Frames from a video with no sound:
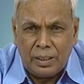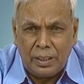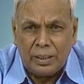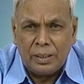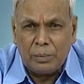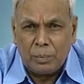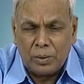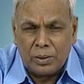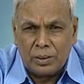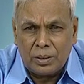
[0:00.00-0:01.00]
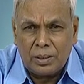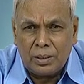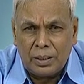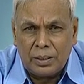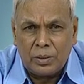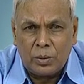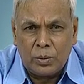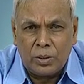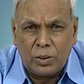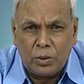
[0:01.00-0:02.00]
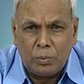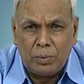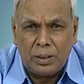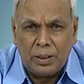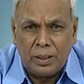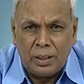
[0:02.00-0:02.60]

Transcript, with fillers: Another process as I told, the cumene